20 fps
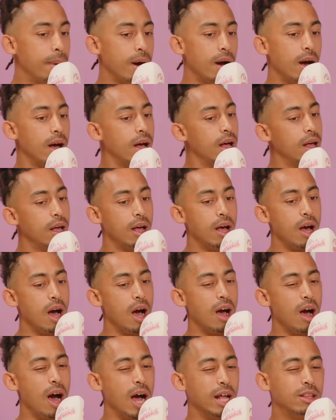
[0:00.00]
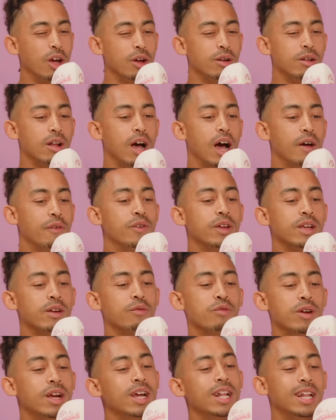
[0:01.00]
But I think
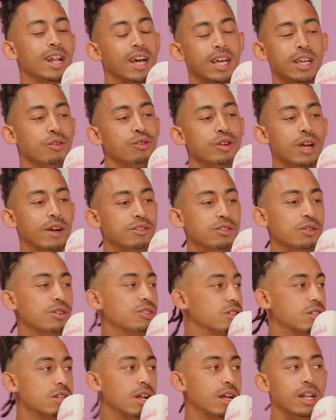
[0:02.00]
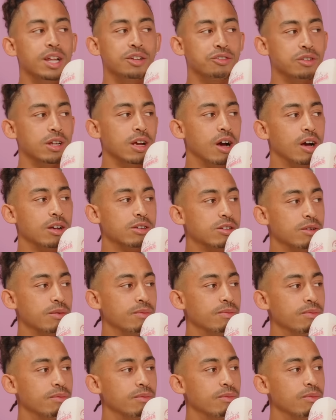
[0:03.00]
really like all you have to do is just like literally ask a
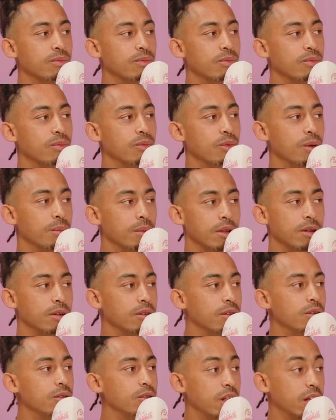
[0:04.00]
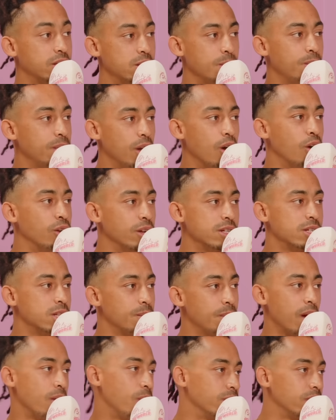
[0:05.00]
woman like to be honest
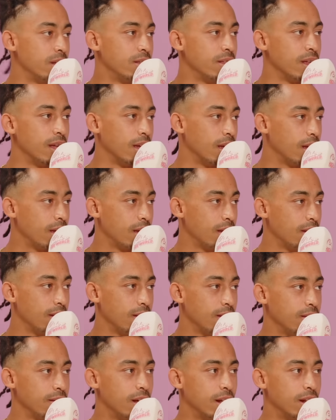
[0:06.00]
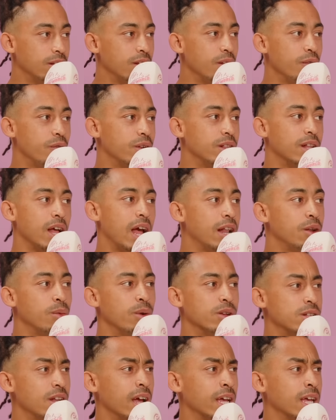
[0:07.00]
about what they think. And I don't think that
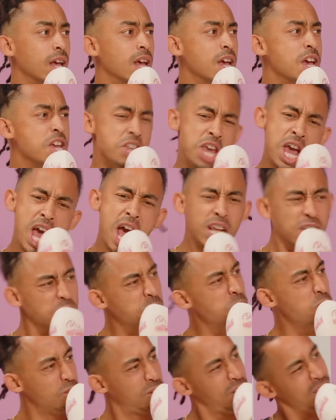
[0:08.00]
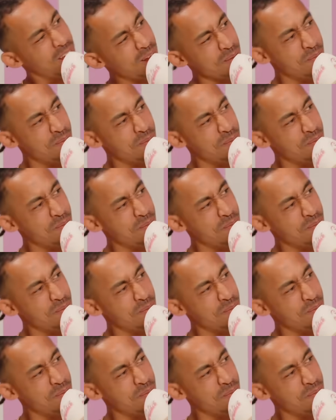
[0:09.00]
anyone's like, yeah, small dick,